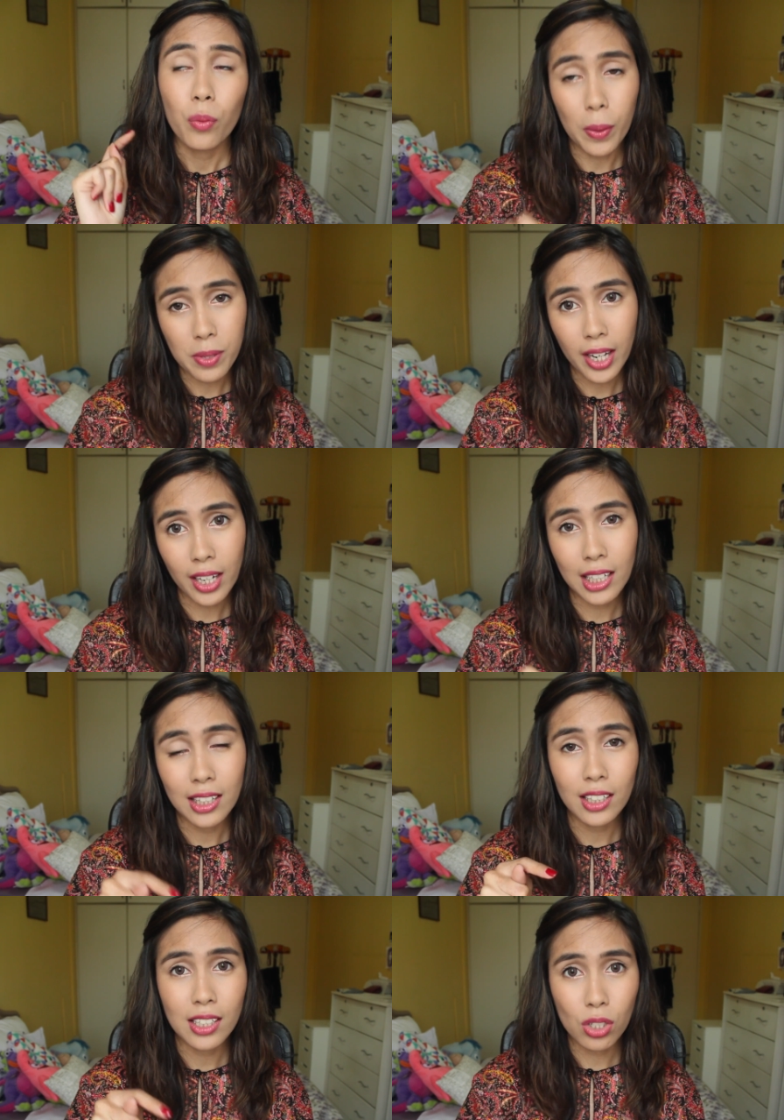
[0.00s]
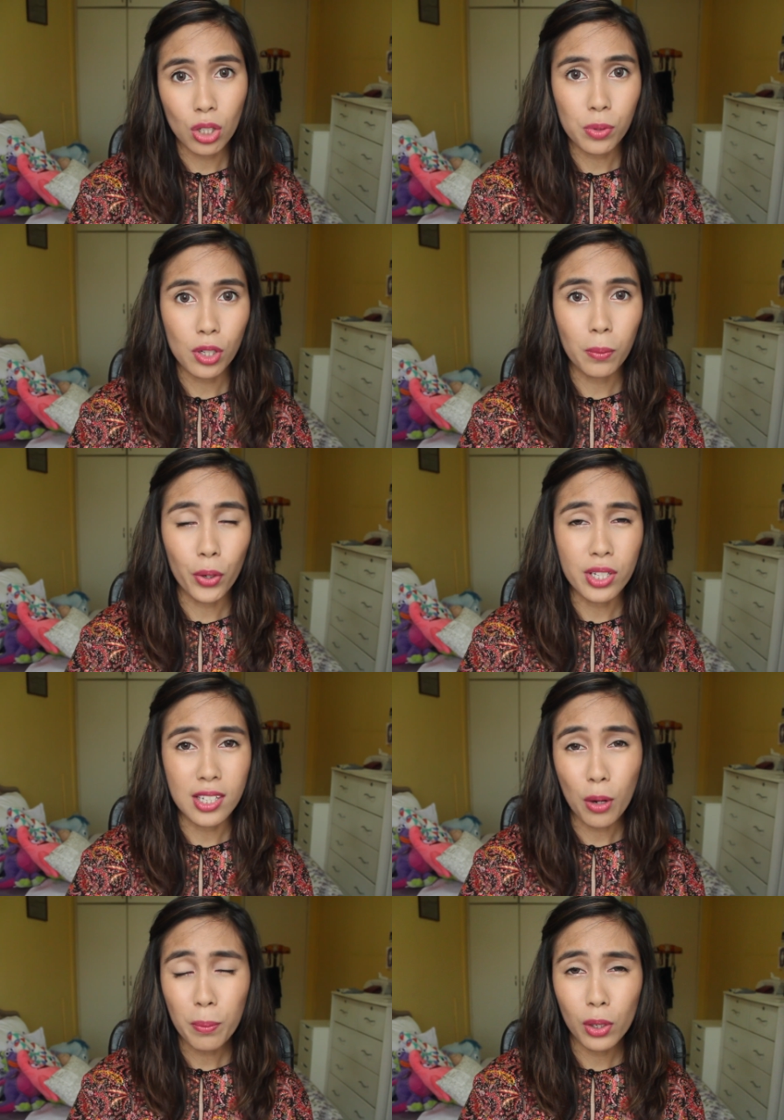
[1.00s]
website in the description box
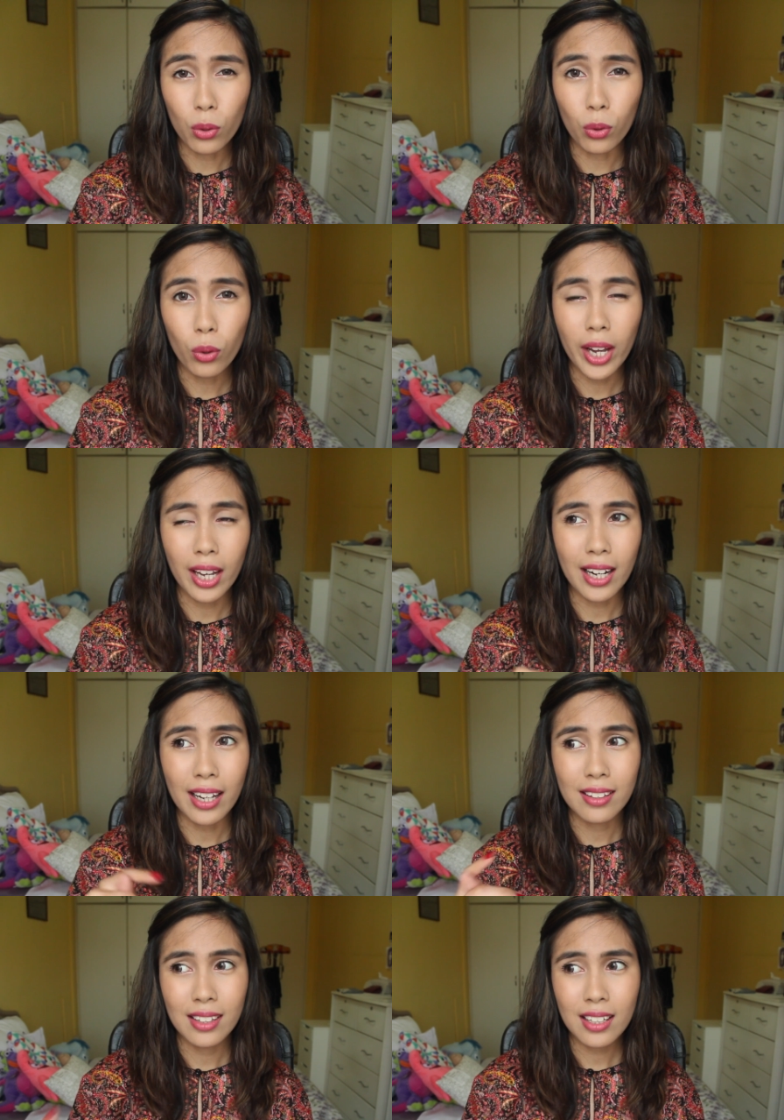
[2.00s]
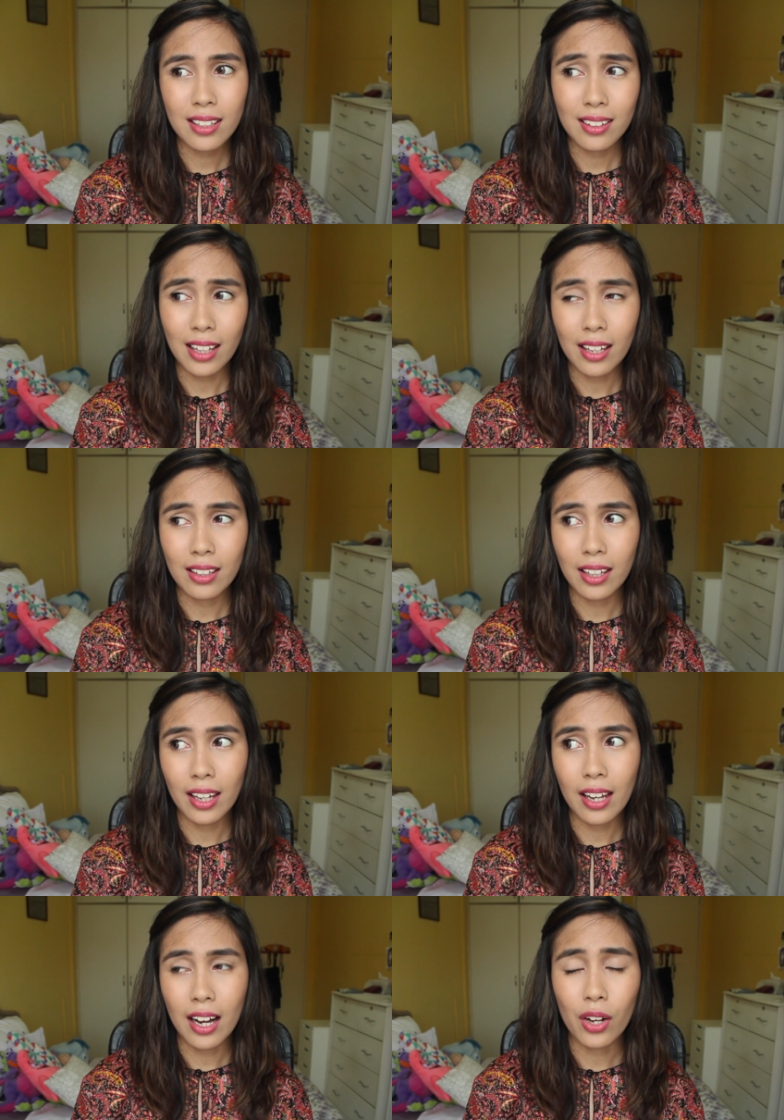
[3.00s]
down below. And I think that
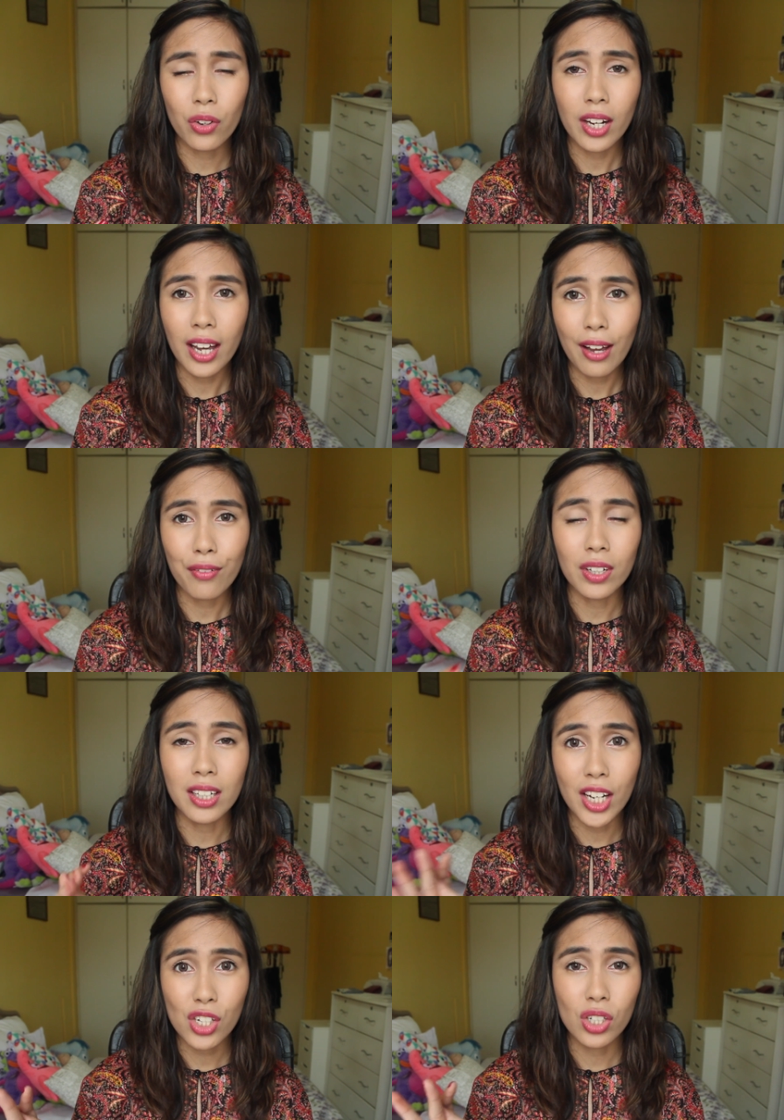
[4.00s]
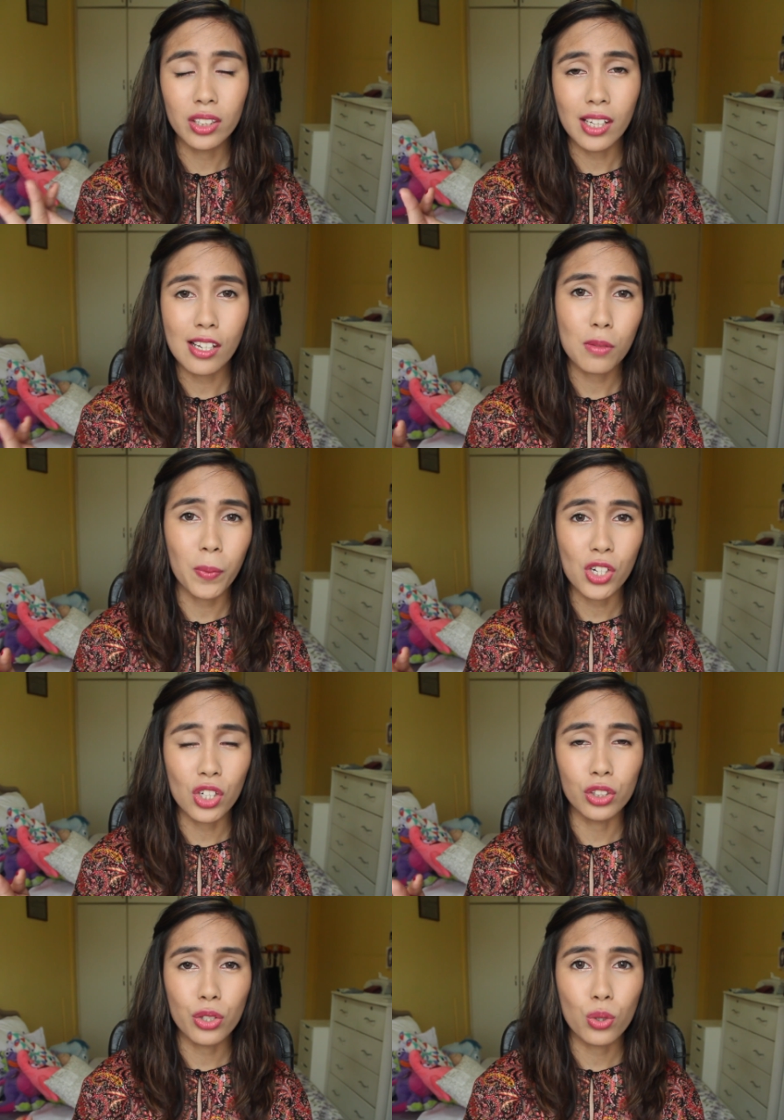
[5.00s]
they are gonna have a National Day
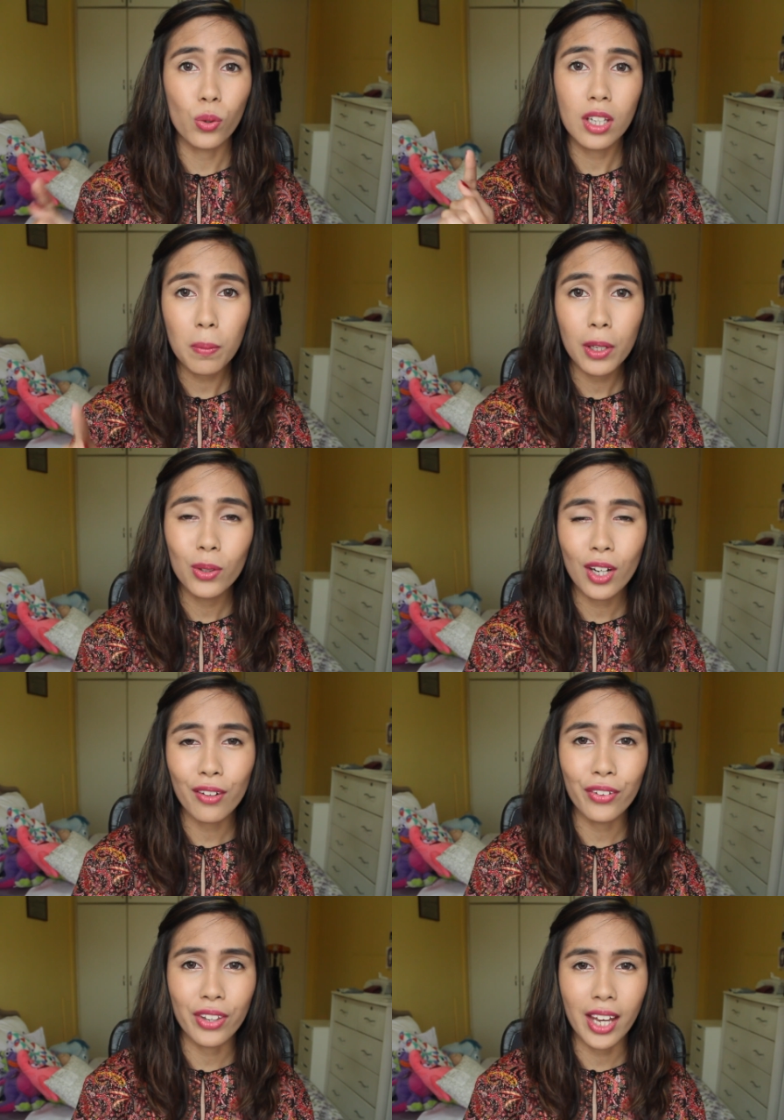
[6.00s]
special. So keep a lookout for